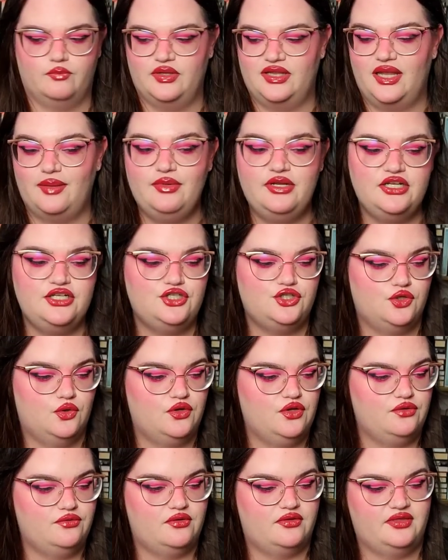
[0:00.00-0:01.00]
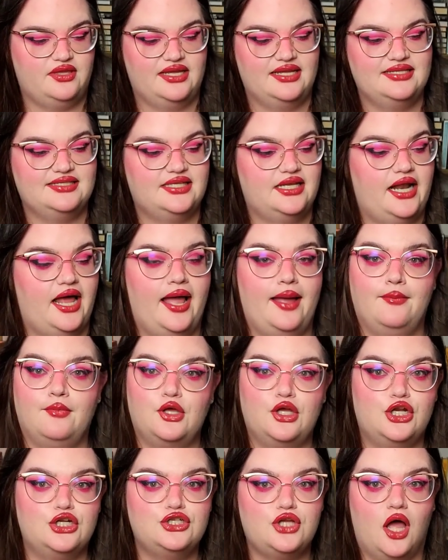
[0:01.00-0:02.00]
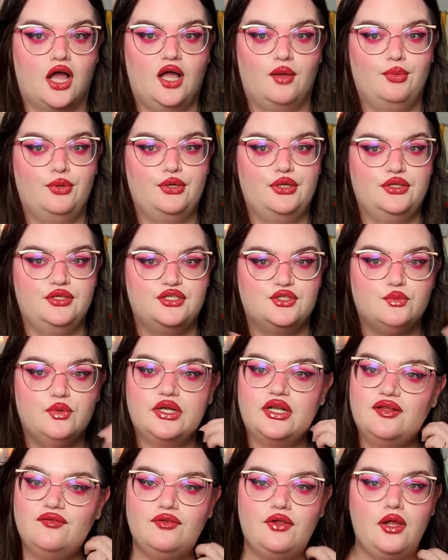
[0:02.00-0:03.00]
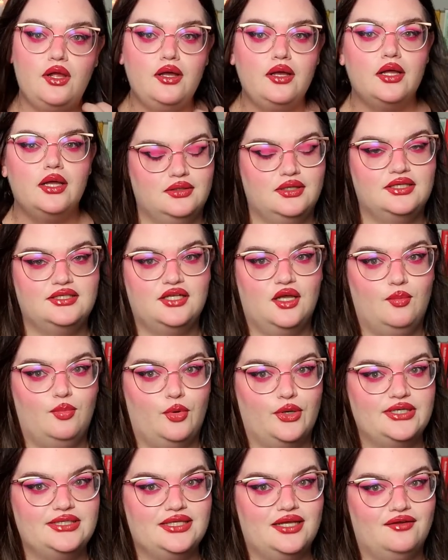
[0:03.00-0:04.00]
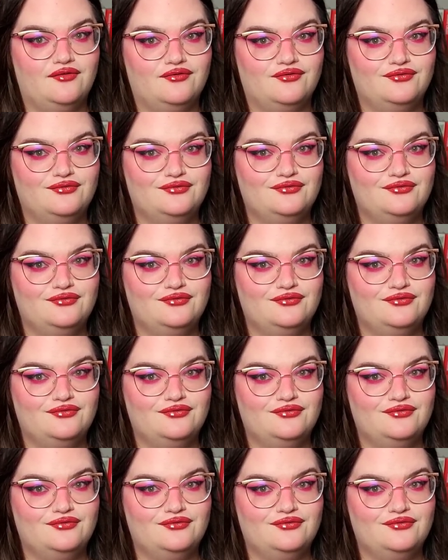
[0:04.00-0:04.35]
But let me just show you the things that I'm gonna talk about in this reading vlog. It's all boys love,